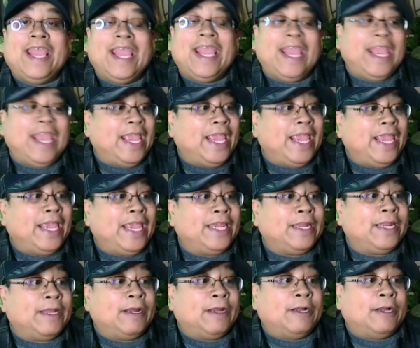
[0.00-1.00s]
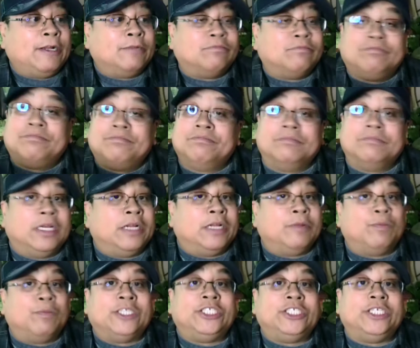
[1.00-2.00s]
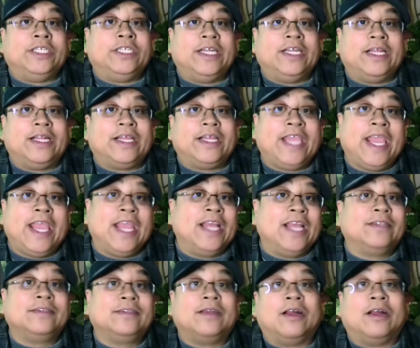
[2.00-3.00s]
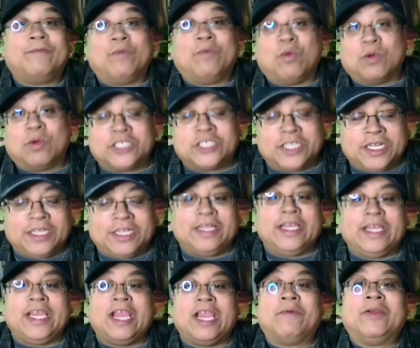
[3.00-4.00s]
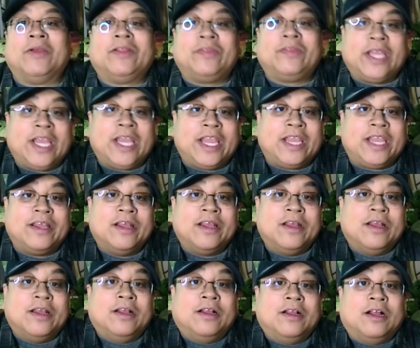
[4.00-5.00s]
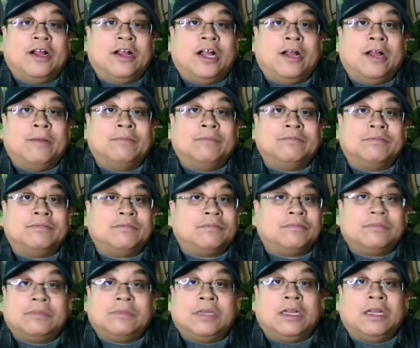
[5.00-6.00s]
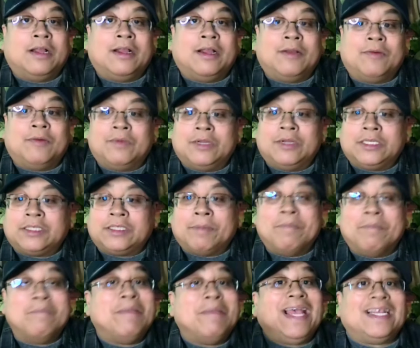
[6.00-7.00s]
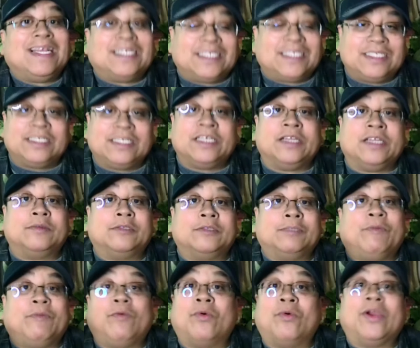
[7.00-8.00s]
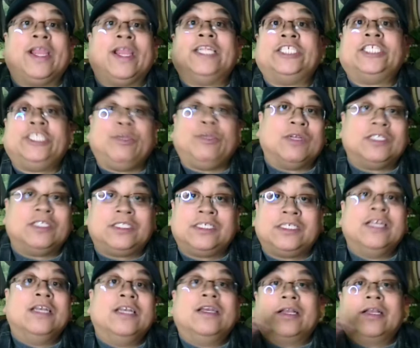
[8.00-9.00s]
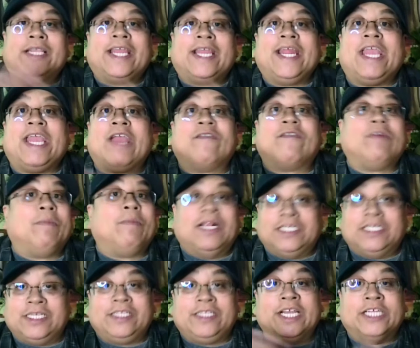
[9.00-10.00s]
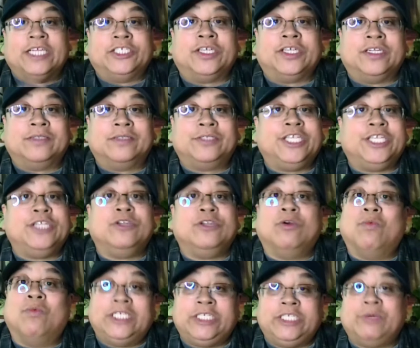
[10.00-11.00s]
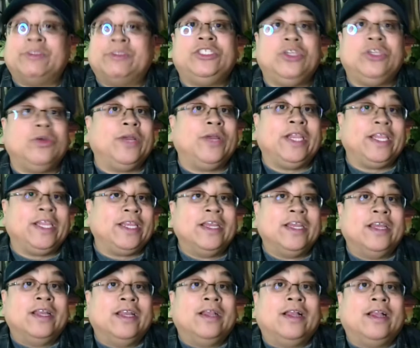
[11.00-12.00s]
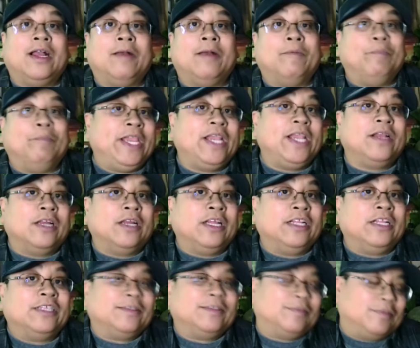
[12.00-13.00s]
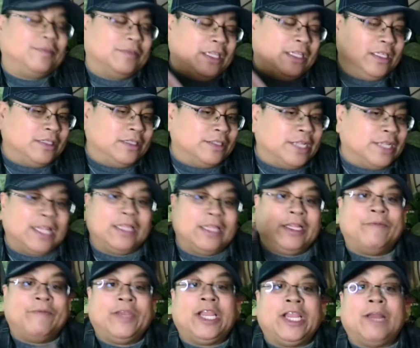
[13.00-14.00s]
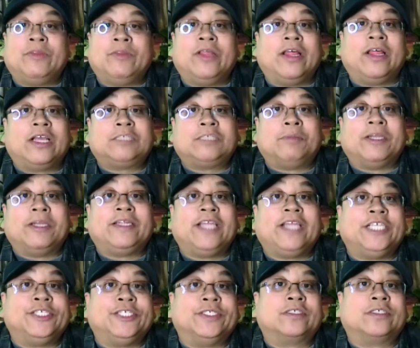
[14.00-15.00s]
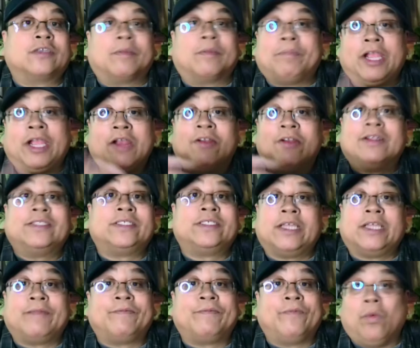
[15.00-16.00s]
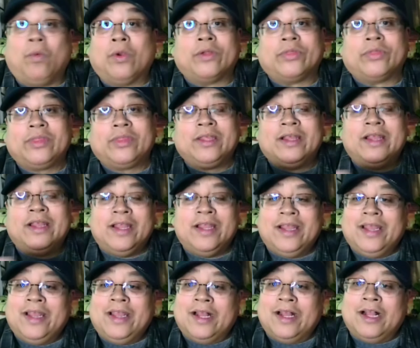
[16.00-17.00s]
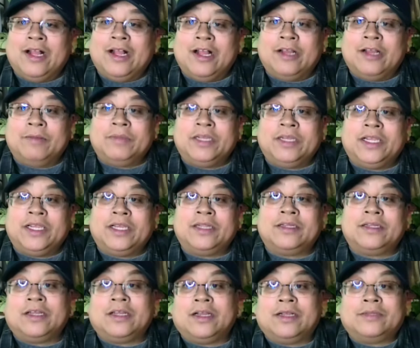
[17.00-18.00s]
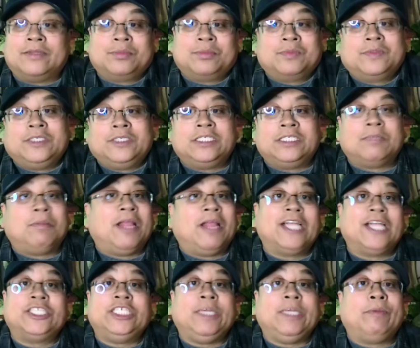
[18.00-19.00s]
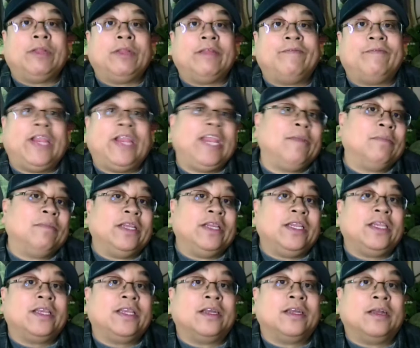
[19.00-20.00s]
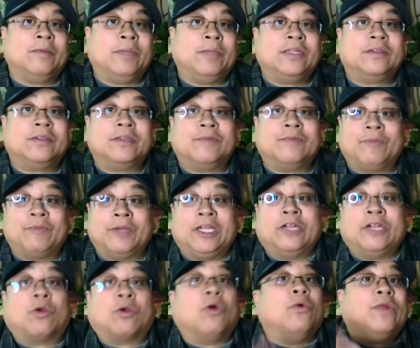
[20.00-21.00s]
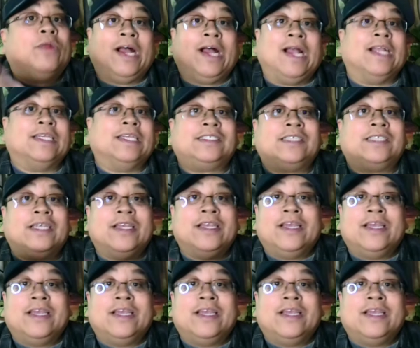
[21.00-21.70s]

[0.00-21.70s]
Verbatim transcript: And um, and when she did it again, unfortunately, everything um, uh, was a mess. And beforehand, she was getting everybody's attention. She knew what she was doing, uh, being and not living up to the expectations her parents set forth. Um, and uh, she's a black sheep of the family, um, and in her own eyes.